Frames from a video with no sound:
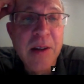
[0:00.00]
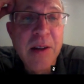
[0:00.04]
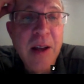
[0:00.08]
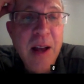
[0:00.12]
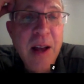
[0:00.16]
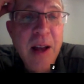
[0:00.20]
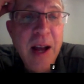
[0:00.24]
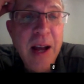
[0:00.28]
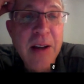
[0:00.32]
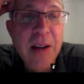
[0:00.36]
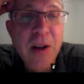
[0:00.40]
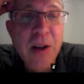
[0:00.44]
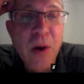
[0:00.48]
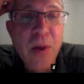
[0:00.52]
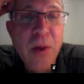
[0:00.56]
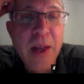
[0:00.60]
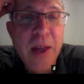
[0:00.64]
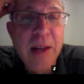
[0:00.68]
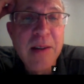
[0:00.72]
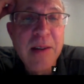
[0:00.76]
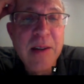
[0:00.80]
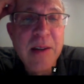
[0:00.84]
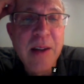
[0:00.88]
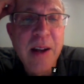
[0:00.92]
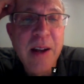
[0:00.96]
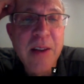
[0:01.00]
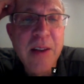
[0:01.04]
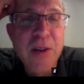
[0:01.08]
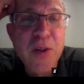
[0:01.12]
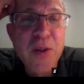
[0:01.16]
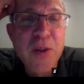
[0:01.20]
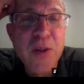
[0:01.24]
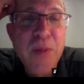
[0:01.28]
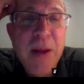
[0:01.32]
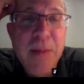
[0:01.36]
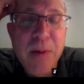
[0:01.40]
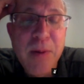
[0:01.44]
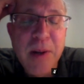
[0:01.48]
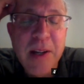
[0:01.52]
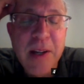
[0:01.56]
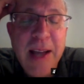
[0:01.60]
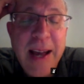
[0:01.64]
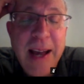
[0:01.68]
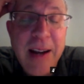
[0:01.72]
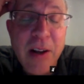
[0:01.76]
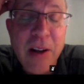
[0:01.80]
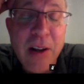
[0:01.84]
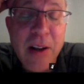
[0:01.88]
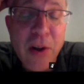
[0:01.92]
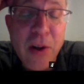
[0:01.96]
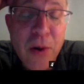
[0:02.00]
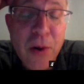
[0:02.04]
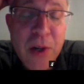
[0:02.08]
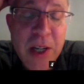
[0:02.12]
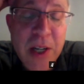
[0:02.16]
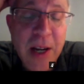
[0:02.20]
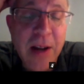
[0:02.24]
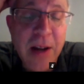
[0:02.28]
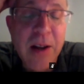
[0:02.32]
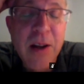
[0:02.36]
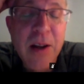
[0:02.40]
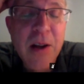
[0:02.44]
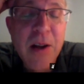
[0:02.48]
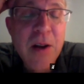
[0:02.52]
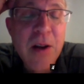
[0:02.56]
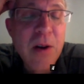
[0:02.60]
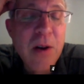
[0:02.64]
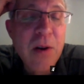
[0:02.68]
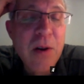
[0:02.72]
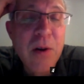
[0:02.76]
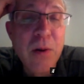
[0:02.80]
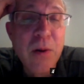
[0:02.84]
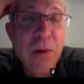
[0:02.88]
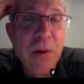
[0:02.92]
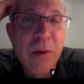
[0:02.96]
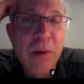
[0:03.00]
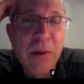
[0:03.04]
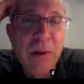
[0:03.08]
I know that there's people in Catalonia who